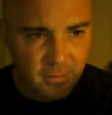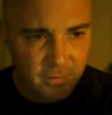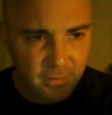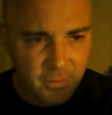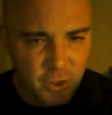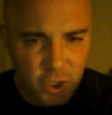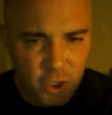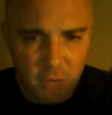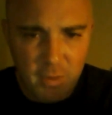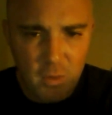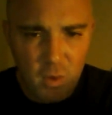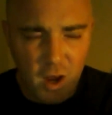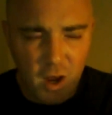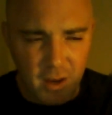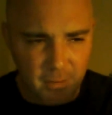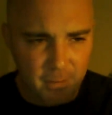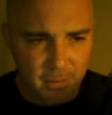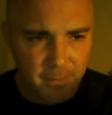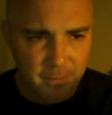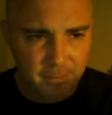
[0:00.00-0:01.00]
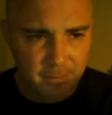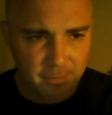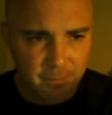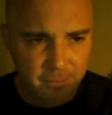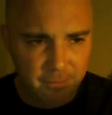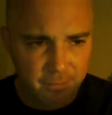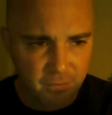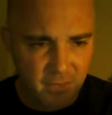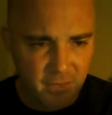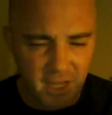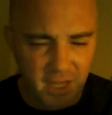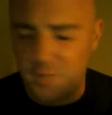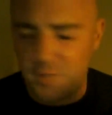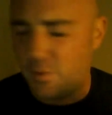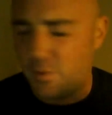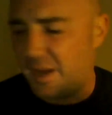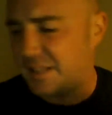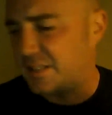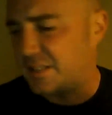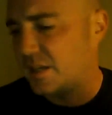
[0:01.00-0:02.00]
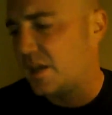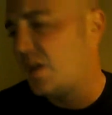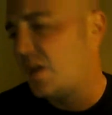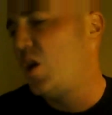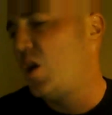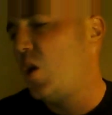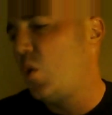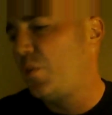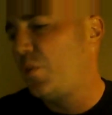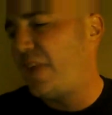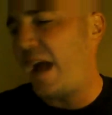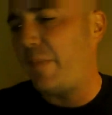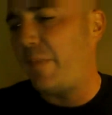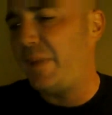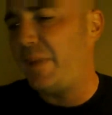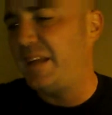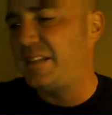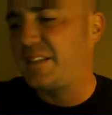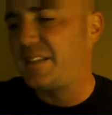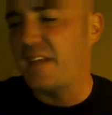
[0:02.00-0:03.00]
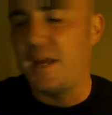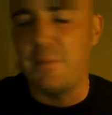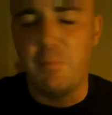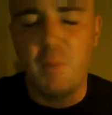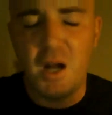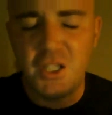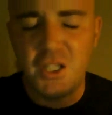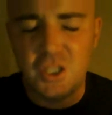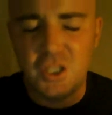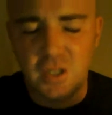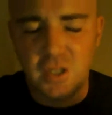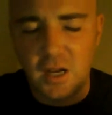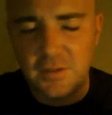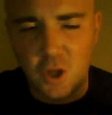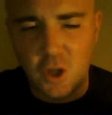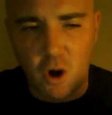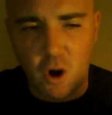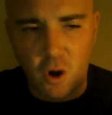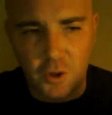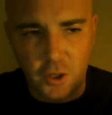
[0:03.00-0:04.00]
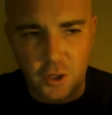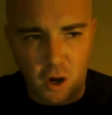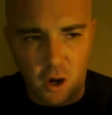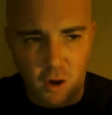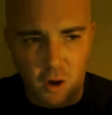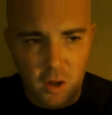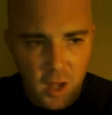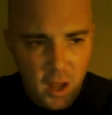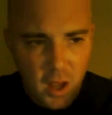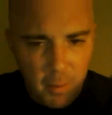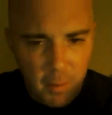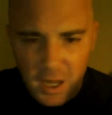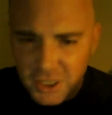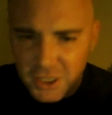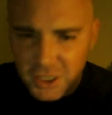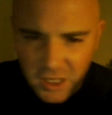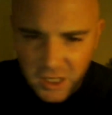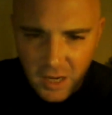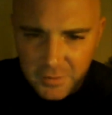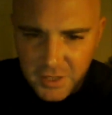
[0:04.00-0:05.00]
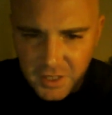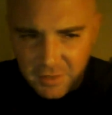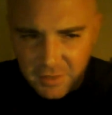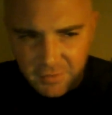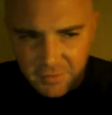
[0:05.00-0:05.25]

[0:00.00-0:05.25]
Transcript: Show me one. Anyways, that being said, much love to all y'all. Much love to the